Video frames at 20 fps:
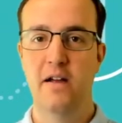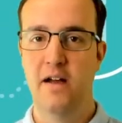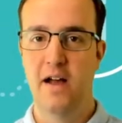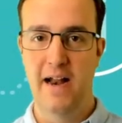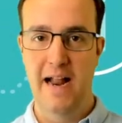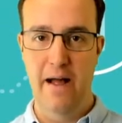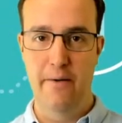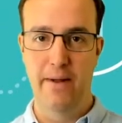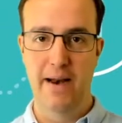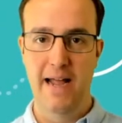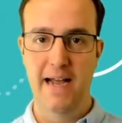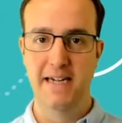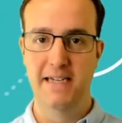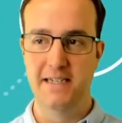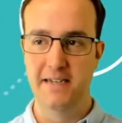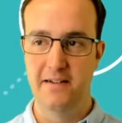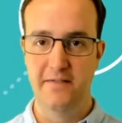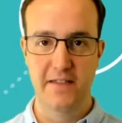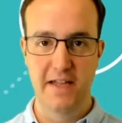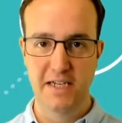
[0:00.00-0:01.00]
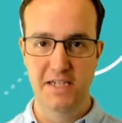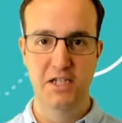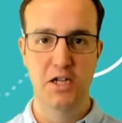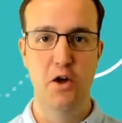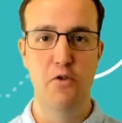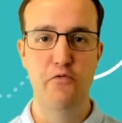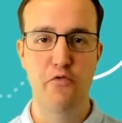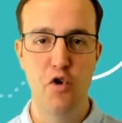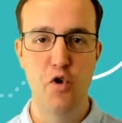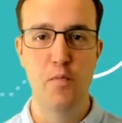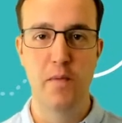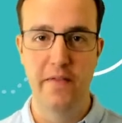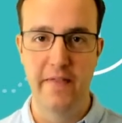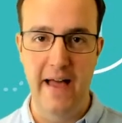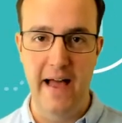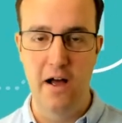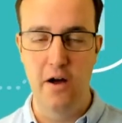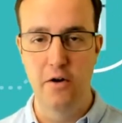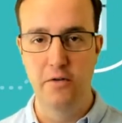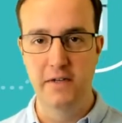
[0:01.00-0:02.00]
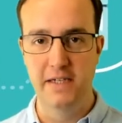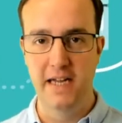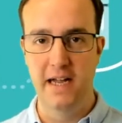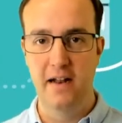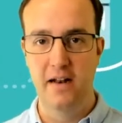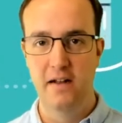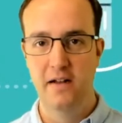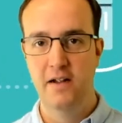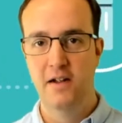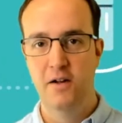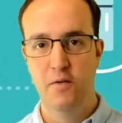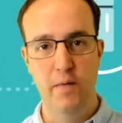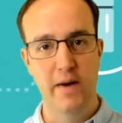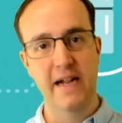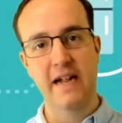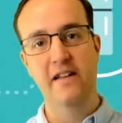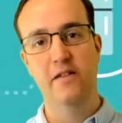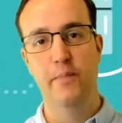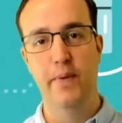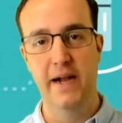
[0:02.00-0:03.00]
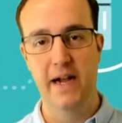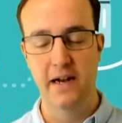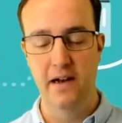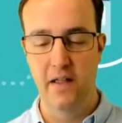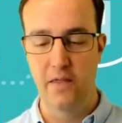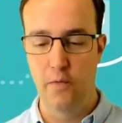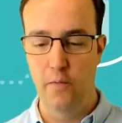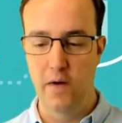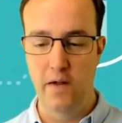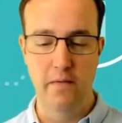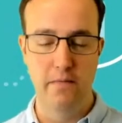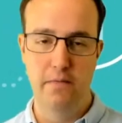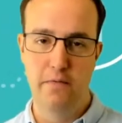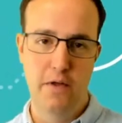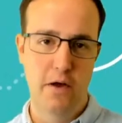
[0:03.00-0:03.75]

an hour later there's no room at that hotel, we need to pick another one.